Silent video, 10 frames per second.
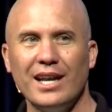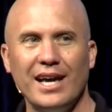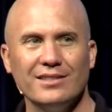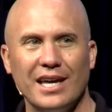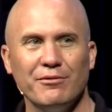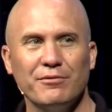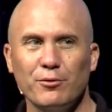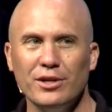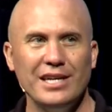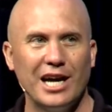has a
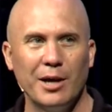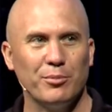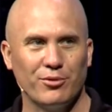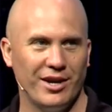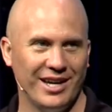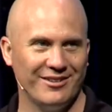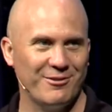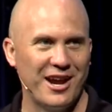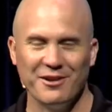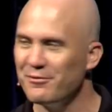free upgrade
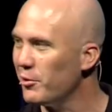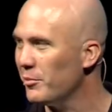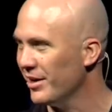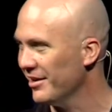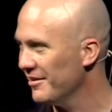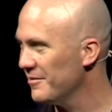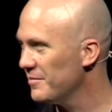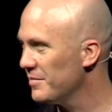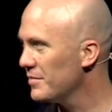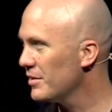ready for me
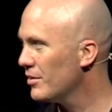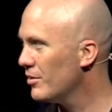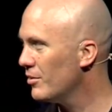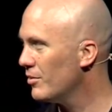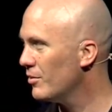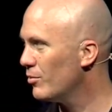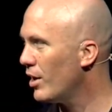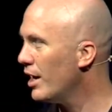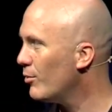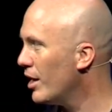
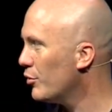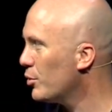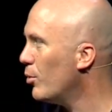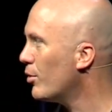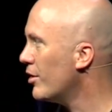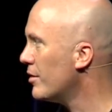right around the corner.